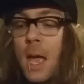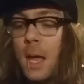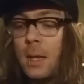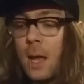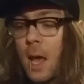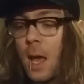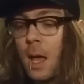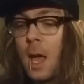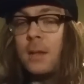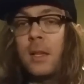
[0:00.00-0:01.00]
and
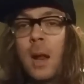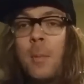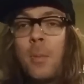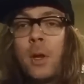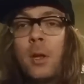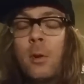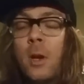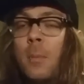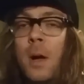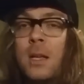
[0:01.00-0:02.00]
tonight I'm bringing you
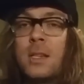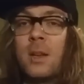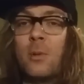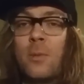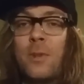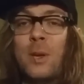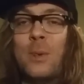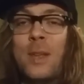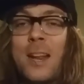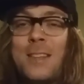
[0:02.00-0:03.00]
an unboxing
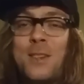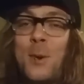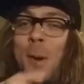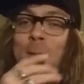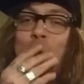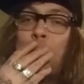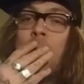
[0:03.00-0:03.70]
review that is going to